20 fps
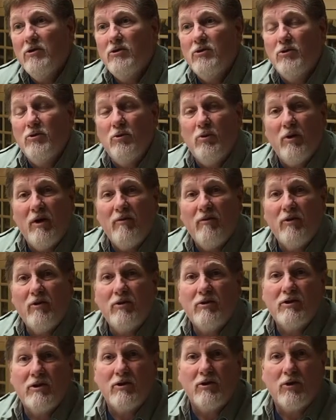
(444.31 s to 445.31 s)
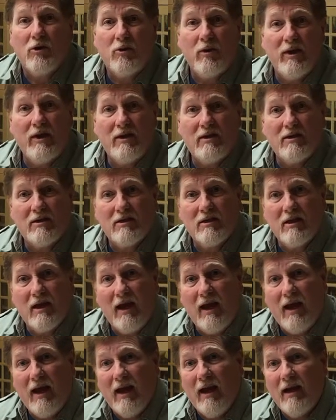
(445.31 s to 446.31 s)
to rivers and creeks
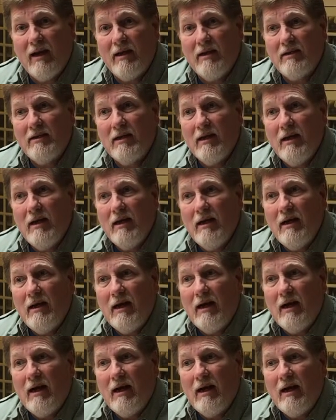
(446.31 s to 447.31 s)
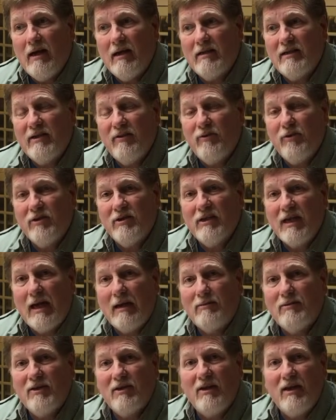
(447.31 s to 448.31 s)
and uh, different
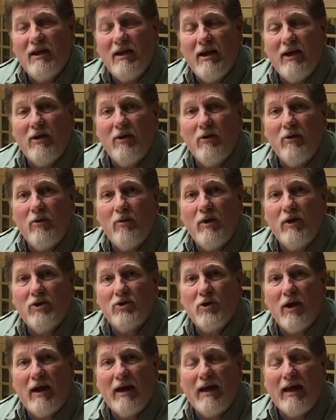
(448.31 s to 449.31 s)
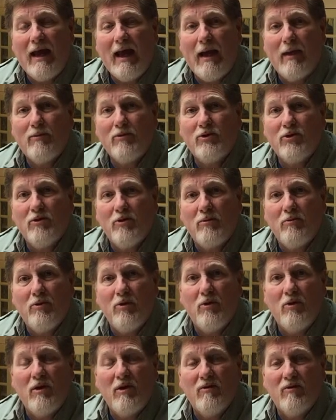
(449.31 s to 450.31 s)
times of the year we try to capture the
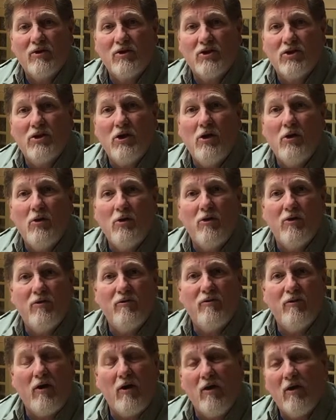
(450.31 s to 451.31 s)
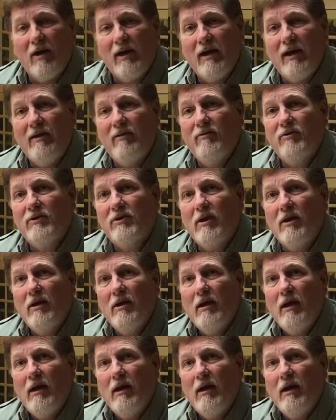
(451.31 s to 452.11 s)
beauty of the snow or the fall leaves.